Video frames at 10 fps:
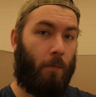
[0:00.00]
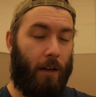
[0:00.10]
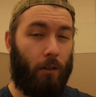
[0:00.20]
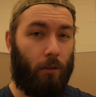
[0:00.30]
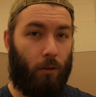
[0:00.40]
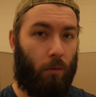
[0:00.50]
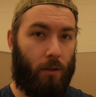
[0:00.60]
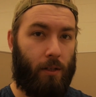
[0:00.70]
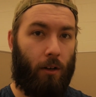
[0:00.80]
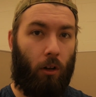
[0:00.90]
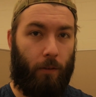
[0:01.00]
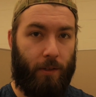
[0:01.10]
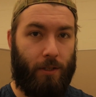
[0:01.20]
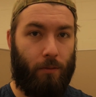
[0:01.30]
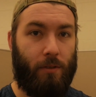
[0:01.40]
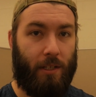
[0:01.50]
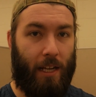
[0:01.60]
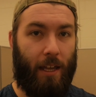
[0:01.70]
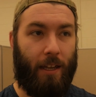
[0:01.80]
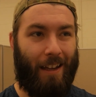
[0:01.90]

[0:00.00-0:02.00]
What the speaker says: the regular course that all the students take,